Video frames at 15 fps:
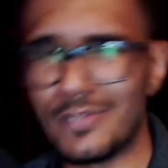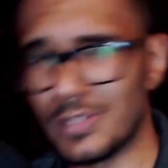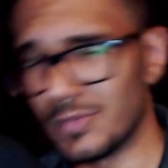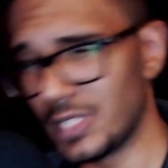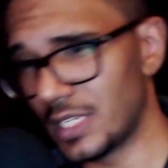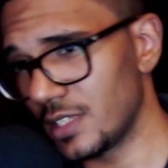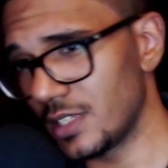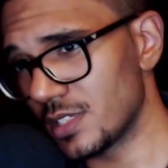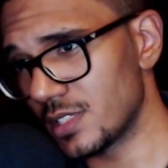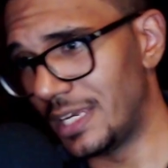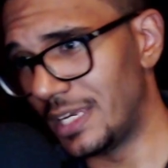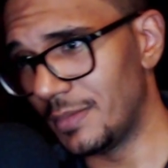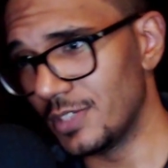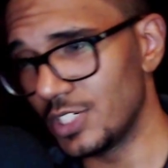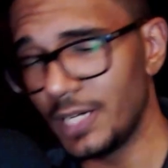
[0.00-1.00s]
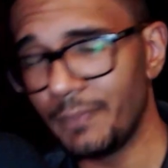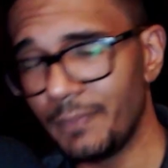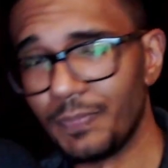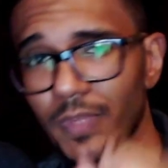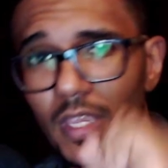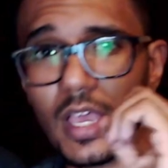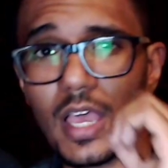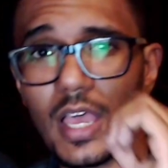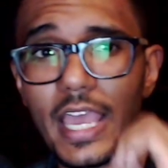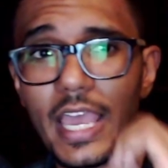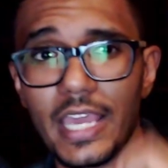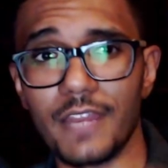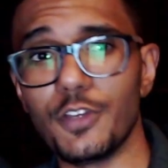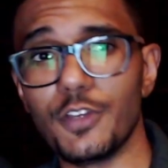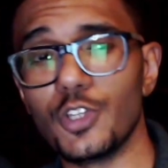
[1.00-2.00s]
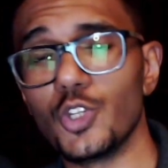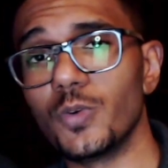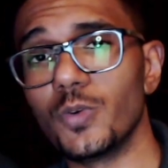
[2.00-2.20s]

something like this damage, yeah? And if you do